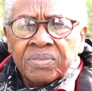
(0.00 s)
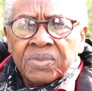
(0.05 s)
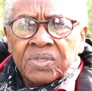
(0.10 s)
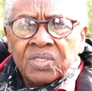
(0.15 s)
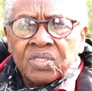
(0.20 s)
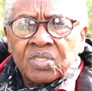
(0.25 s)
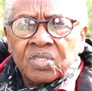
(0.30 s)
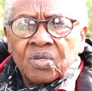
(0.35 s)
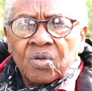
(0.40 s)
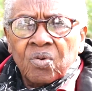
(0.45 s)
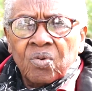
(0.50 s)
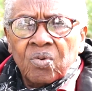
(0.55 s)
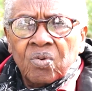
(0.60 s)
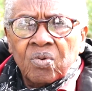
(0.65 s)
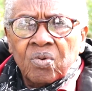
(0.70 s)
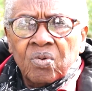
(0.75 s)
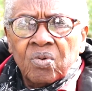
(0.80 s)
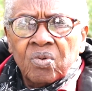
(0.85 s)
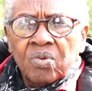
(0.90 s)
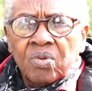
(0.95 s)

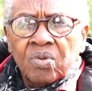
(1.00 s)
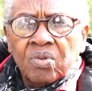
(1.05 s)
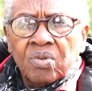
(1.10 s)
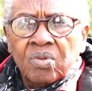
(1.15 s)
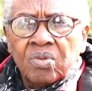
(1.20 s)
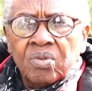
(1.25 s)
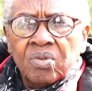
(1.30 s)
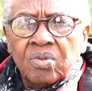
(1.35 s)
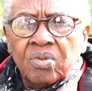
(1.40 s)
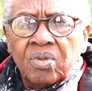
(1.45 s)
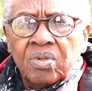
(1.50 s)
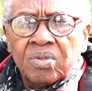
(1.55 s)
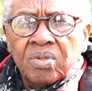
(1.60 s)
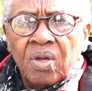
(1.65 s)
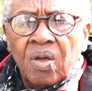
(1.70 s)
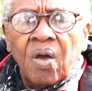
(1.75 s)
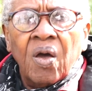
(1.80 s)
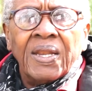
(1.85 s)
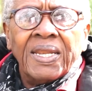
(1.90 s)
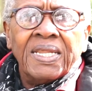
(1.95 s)
school
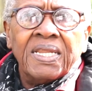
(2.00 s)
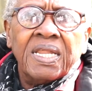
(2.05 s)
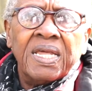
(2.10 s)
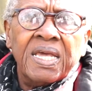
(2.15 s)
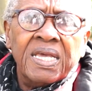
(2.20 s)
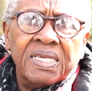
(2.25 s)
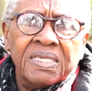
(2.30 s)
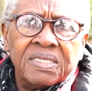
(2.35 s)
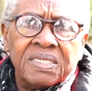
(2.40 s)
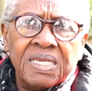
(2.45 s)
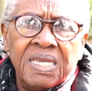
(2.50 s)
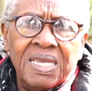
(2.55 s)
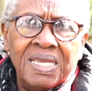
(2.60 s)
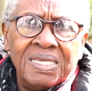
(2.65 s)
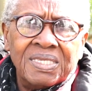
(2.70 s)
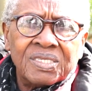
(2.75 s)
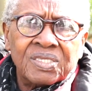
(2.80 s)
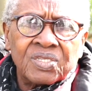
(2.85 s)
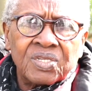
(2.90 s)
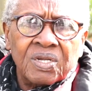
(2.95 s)
holidays,
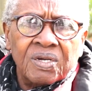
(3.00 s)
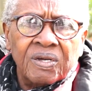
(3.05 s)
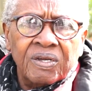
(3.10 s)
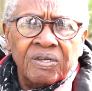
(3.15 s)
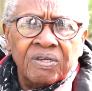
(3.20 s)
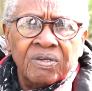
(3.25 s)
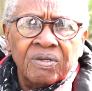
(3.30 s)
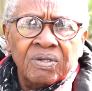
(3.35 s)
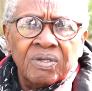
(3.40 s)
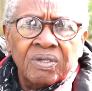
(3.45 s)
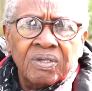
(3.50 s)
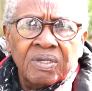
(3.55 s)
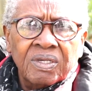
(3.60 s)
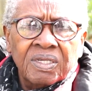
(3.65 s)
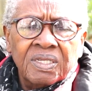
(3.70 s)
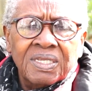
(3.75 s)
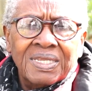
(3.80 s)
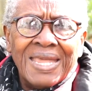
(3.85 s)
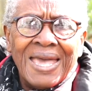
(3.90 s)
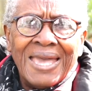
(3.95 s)
Easter,
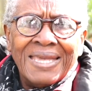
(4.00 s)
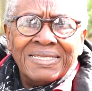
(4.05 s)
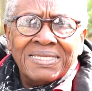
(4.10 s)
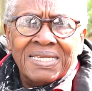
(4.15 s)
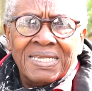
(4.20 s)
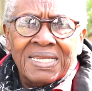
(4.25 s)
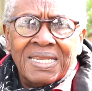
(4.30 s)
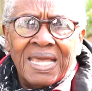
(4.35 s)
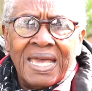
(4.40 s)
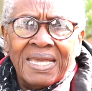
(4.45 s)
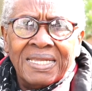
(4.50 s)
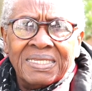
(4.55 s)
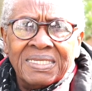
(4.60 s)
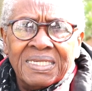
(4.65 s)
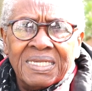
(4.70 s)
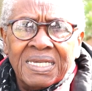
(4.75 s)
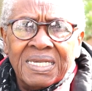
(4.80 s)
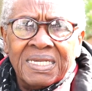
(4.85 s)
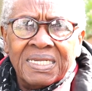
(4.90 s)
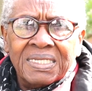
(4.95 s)

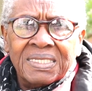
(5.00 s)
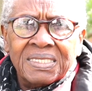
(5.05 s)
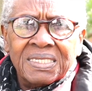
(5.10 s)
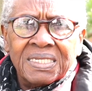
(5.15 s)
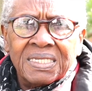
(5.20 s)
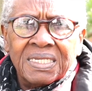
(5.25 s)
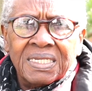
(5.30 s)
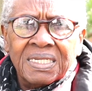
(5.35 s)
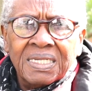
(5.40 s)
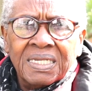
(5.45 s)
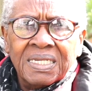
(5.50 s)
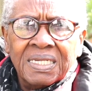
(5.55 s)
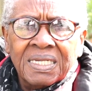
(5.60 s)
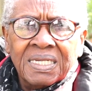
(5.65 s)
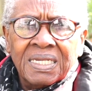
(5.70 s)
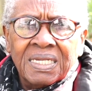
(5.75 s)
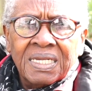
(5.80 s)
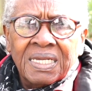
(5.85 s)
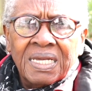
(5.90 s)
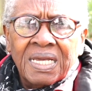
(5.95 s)
1998,
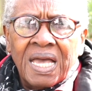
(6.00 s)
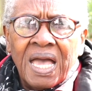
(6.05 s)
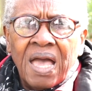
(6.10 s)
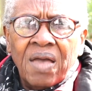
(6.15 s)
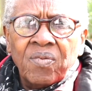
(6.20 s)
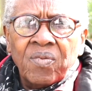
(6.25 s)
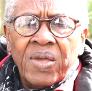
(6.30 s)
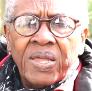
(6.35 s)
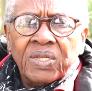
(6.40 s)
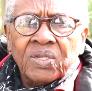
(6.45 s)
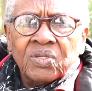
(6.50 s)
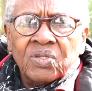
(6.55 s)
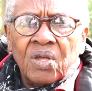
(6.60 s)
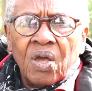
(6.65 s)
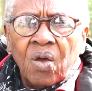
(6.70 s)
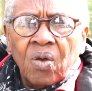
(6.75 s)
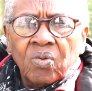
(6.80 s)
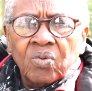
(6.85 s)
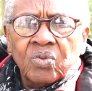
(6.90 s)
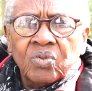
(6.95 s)
I went
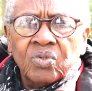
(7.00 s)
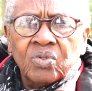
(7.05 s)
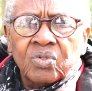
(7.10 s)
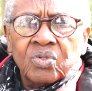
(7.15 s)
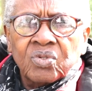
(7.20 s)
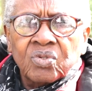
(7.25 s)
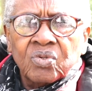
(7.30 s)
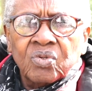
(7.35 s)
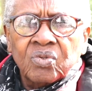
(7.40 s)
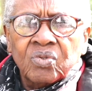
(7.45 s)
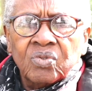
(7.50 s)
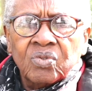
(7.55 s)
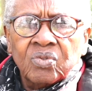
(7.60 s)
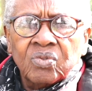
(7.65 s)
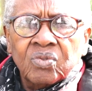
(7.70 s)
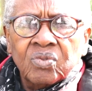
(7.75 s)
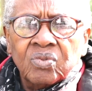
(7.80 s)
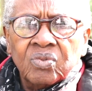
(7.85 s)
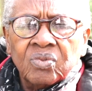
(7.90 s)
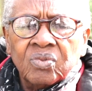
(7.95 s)
down
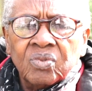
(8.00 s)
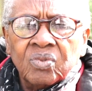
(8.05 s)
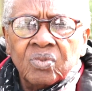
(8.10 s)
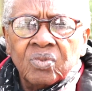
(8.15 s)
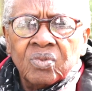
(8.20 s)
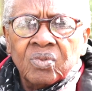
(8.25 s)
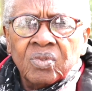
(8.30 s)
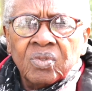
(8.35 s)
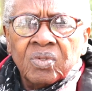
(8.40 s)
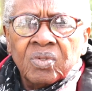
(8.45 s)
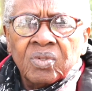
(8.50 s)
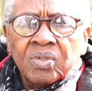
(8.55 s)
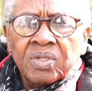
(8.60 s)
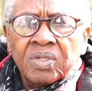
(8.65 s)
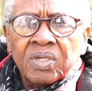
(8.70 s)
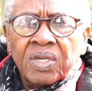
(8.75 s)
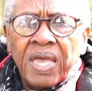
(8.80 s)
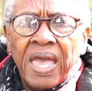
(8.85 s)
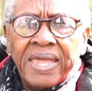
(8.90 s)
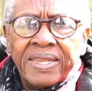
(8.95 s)
to
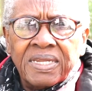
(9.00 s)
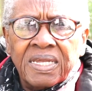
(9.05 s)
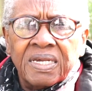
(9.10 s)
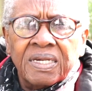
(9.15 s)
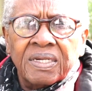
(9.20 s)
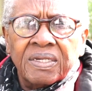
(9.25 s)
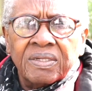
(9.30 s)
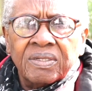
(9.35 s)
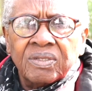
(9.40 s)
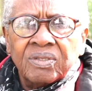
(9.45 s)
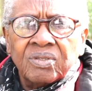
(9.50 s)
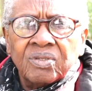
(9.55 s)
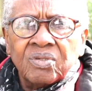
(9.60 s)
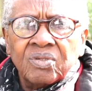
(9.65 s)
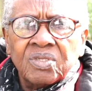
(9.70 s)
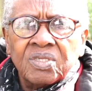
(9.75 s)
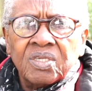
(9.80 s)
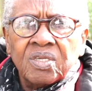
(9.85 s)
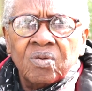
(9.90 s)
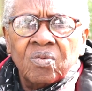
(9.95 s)
Kenya
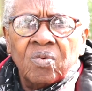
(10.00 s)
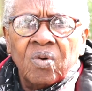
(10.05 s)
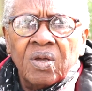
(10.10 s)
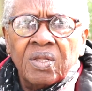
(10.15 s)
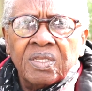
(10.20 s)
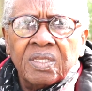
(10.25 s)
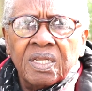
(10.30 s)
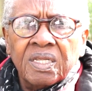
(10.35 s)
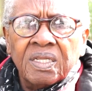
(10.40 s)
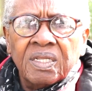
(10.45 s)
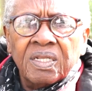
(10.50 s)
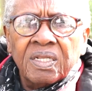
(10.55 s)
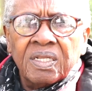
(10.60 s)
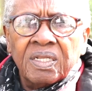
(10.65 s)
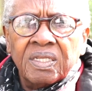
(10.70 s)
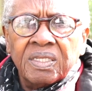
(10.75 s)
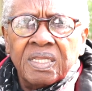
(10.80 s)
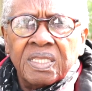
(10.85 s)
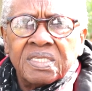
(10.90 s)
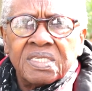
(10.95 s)
to see the
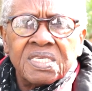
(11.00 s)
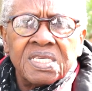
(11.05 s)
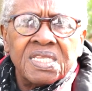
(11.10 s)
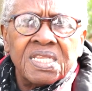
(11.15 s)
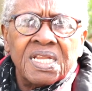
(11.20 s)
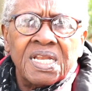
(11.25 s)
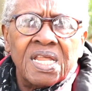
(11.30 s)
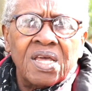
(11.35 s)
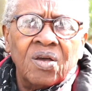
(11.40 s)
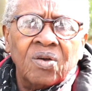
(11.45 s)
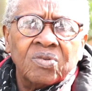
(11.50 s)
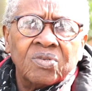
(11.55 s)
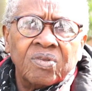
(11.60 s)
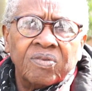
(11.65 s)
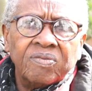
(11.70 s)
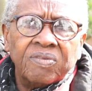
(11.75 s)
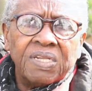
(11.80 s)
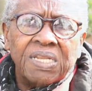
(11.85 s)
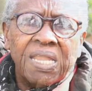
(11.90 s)
layout of the